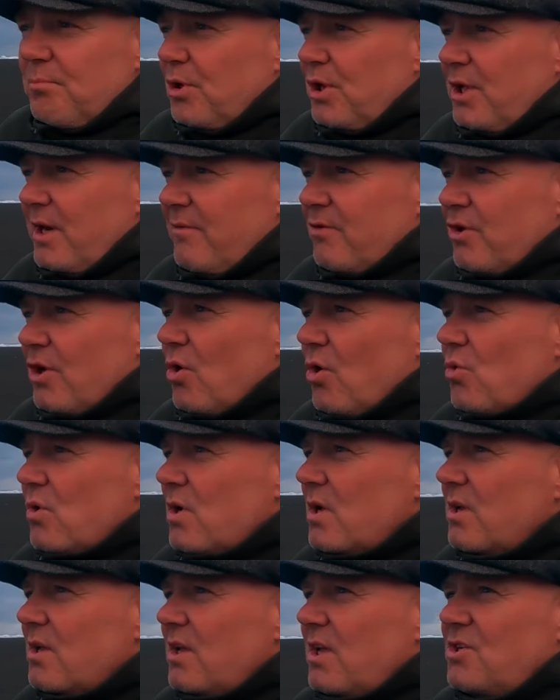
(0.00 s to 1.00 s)
but you never know
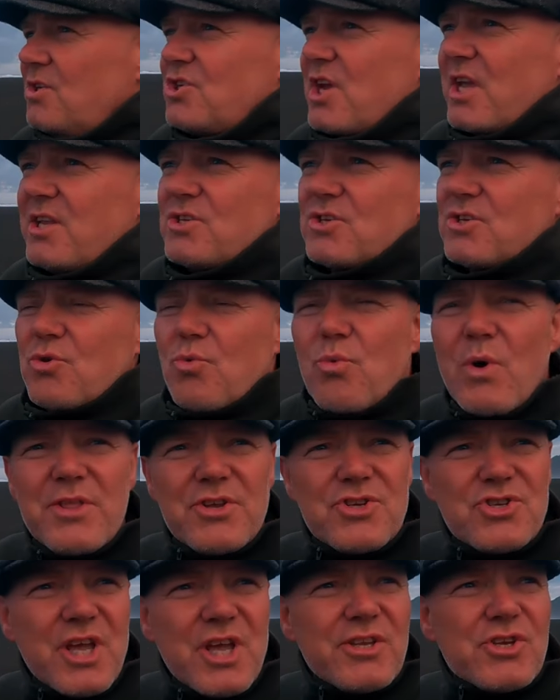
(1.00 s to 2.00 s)
it changes the
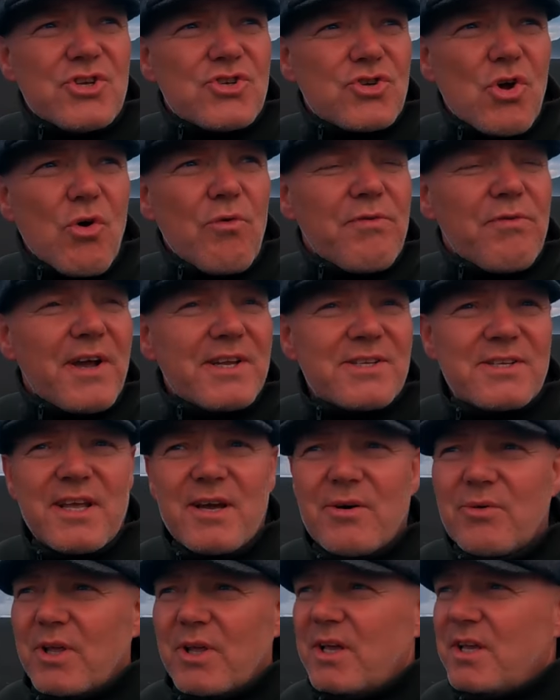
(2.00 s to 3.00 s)
weather changes so fast
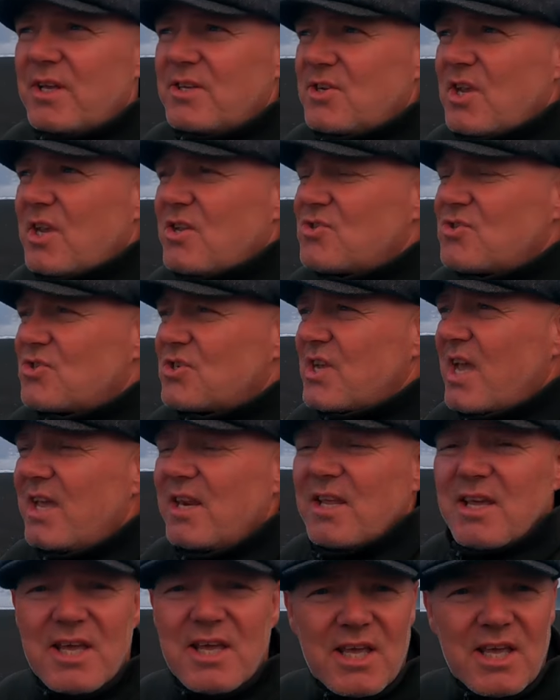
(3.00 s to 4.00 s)
down here it's
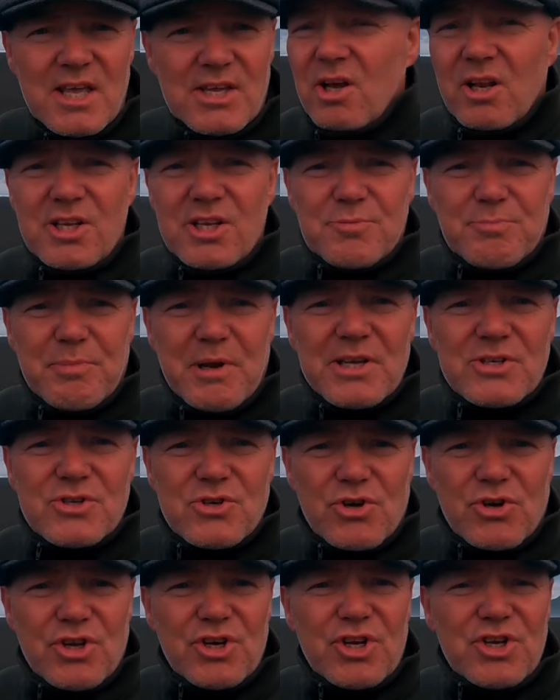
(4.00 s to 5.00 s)
insane early spring
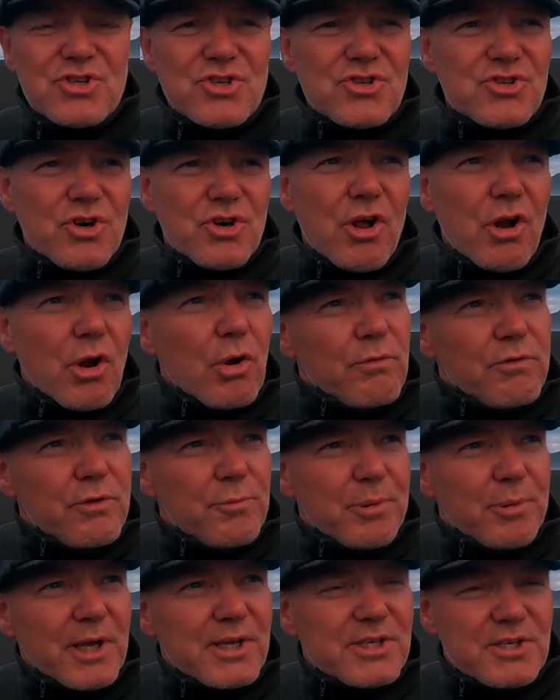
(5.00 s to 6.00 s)
so conditions are all over
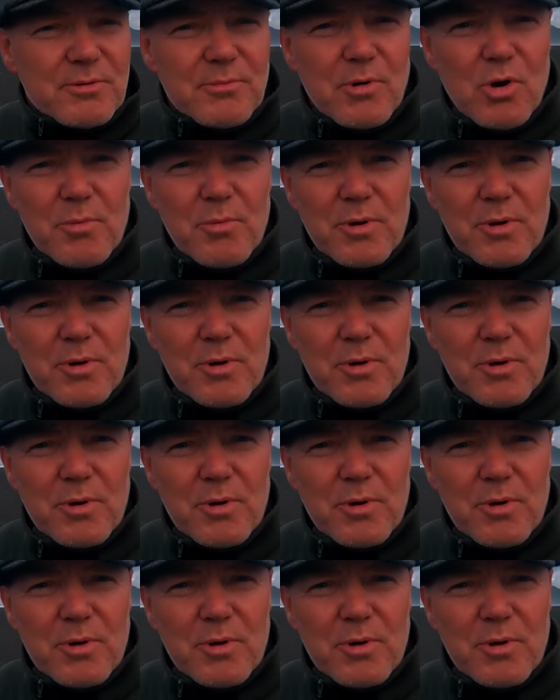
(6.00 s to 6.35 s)
the place at the